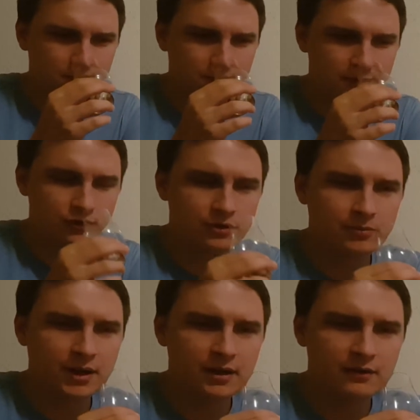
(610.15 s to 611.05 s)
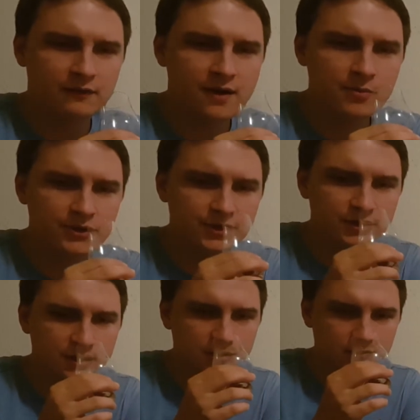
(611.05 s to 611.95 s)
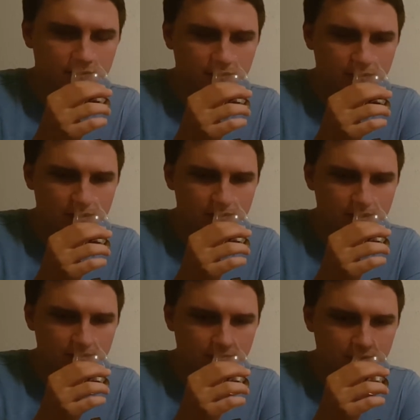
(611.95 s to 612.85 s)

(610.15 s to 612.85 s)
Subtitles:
that you can buy in pharmacies here, around here.